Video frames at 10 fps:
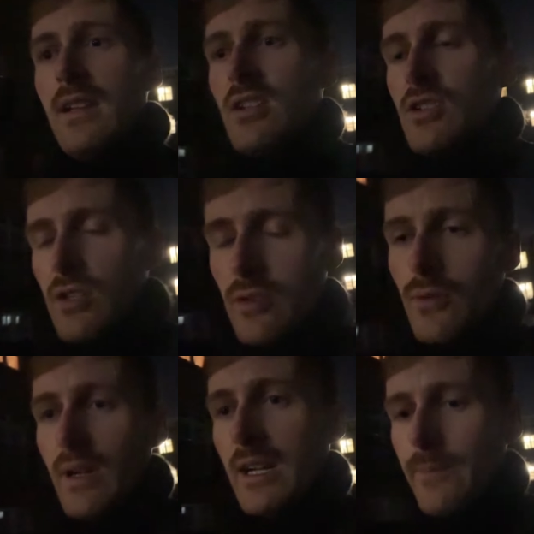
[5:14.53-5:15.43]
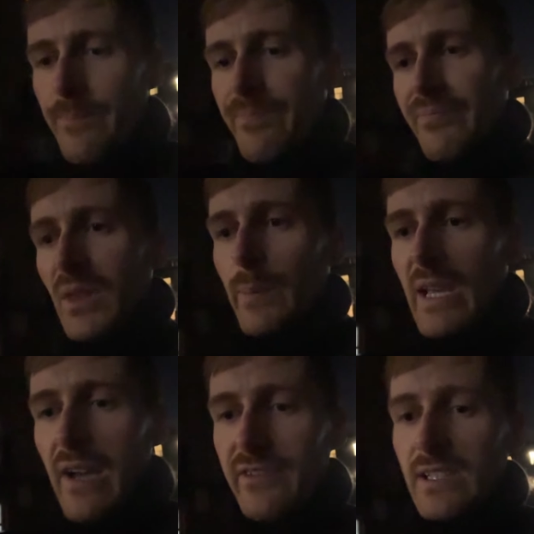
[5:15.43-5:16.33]
to be
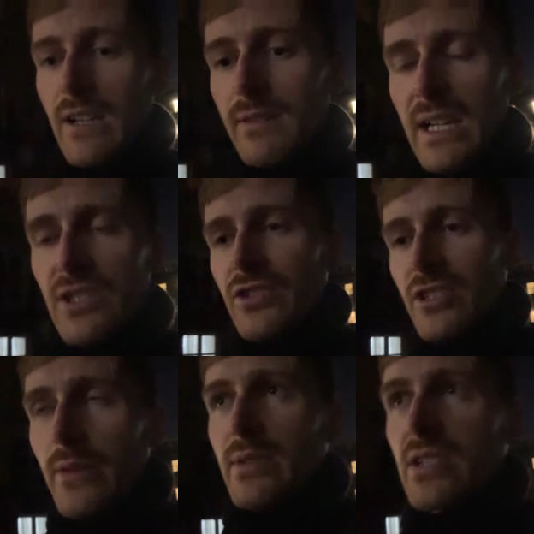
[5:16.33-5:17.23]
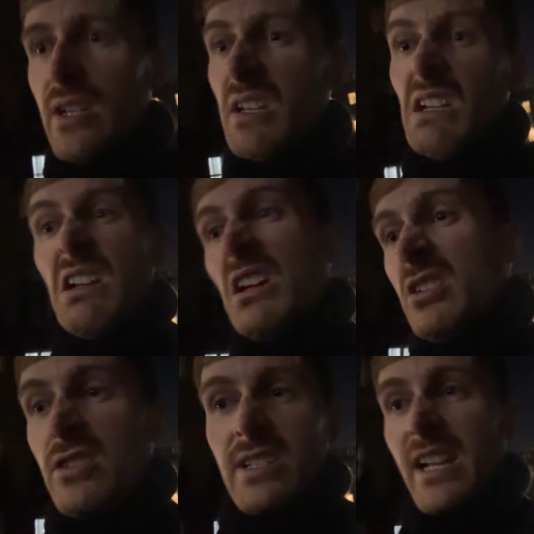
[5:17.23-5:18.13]
having gay relationships
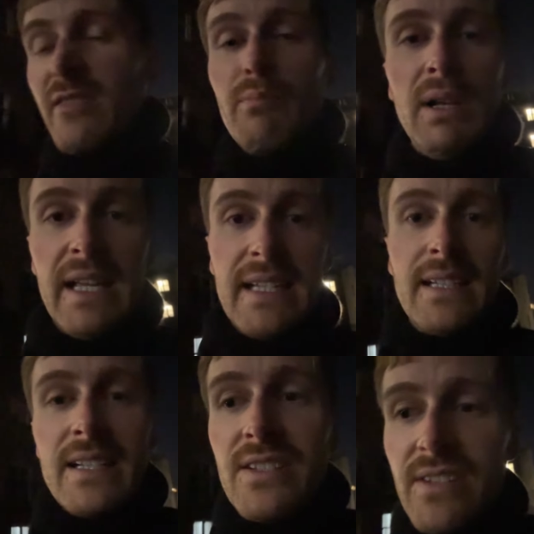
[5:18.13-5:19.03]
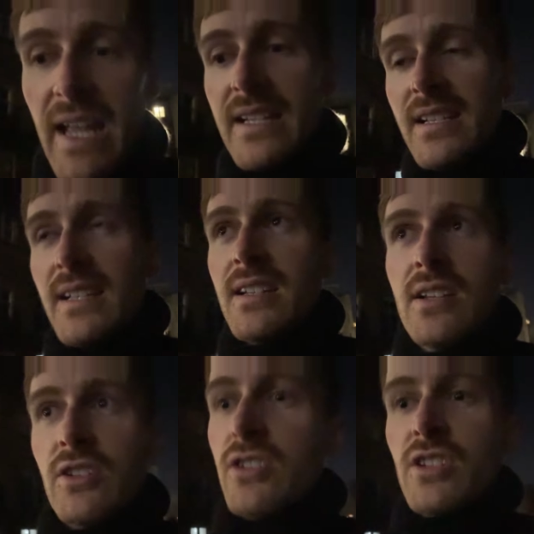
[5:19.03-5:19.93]
just kind of plainly stated,
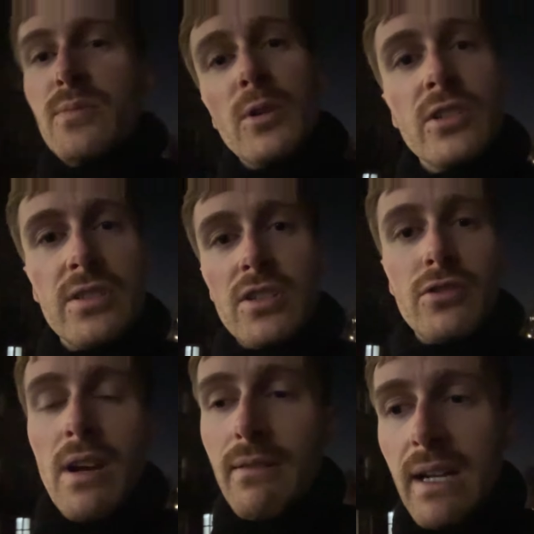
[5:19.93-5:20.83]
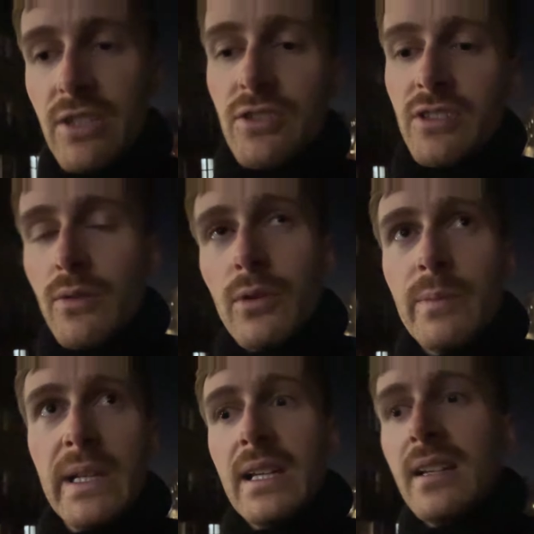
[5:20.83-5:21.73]
just as much as a straight relationship would
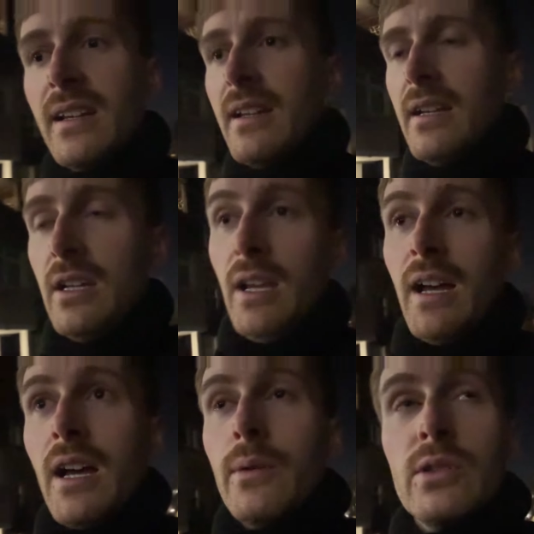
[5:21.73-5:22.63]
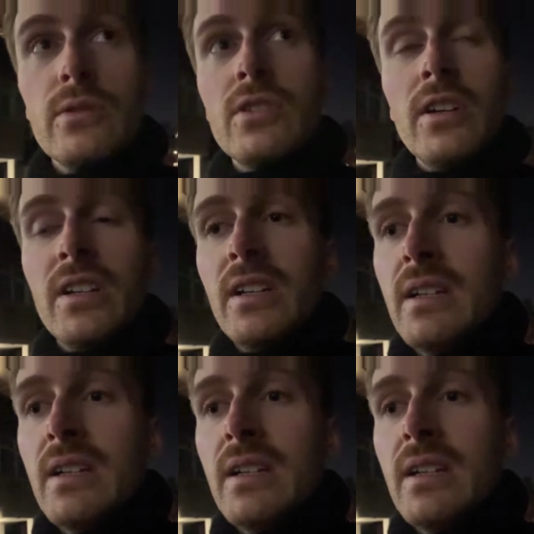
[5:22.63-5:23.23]
be, which was good.